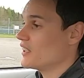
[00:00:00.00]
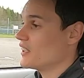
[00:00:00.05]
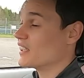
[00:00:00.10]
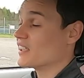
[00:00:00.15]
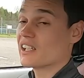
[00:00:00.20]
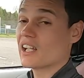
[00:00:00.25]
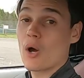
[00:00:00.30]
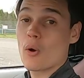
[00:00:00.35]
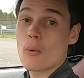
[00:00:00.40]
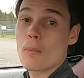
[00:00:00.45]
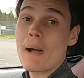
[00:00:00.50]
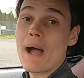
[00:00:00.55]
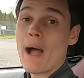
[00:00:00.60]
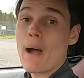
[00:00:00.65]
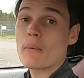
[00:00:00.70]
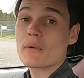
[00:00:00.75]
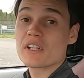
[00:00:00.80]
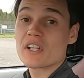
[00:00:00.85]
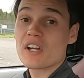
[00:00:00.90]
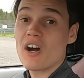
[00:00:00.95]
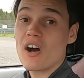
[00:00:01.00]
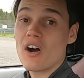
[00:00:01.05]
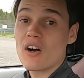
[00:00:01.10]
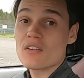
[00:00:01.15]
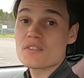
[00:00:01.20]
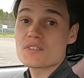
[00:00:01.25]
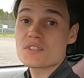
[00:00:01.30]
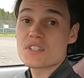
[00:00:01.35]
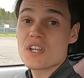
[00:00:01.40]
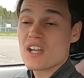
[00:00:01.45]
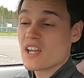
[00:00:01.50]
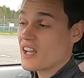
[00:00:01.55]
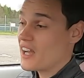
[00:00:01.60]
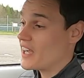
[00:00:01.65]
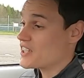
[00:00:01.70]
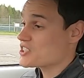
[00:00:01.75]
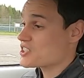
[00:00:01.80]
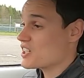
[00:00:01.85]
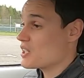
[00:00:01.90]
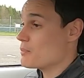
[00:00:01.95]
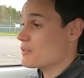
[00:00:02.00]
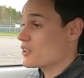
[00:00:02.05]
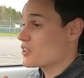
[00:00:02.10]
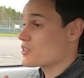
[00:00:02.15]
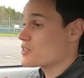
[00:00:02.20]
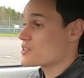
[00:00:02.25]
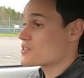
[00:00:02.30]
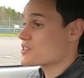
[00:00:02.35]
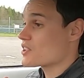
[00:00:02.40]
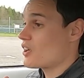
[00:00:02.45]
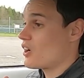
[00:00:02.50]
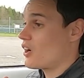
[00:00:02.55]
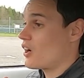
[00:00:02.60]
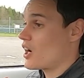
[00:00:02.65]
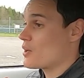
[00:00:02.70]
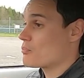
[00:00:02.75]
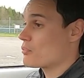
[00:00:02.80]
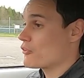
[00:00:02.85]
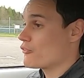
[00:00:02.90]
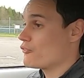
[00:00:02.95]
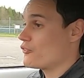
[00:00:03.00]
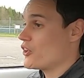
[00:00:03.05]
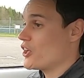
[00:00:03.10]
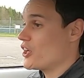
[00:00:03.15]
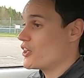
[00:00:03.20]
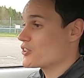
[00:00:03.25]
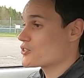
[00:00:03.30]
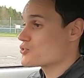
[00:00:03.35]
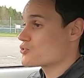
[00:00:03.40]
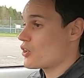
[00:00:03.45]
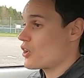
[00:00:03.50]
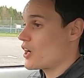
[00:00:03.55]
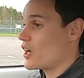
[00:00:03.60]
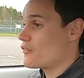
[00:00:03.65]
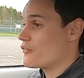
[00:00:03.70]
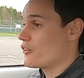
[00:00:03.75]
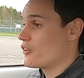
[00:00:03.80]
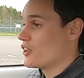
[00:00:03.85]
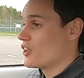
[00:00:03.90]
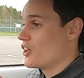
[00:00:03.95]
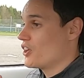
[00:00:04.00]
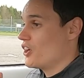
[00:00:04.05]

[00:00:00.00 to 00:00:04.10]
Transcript: in lower powered cars actually, because I prefer to drive